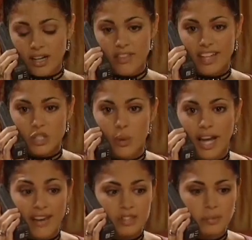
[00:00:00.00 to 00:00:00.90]
That's why I
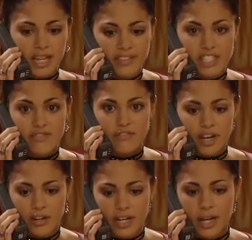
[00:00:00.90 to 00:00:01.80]
have to play this
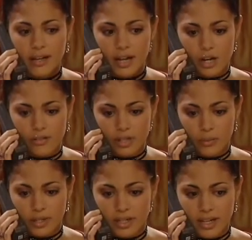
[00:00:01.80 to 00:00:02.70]
very carefully,
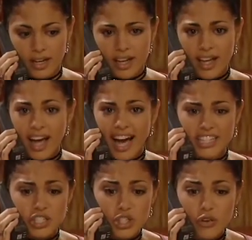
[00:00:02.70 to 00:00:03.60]
Whitney. I
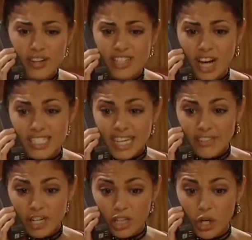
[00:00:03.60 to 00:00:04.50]
just know if I talk to
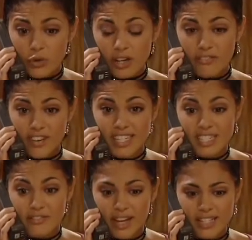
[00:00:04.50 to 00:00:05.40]
Ethan alone, face
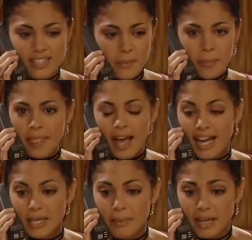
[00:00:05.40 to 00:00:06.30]
to face, I
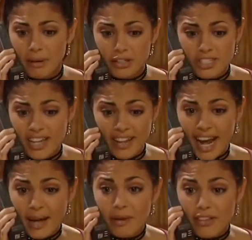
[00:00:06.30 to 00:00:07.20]
can make him understand that
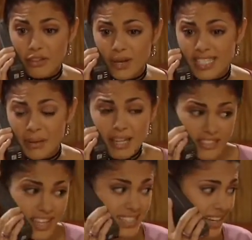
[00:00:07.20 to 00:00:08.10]
I am not the threat to him he
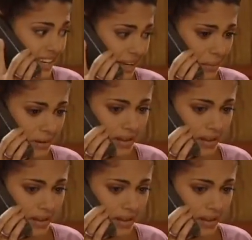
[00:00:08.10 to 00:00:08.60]
thinks I am.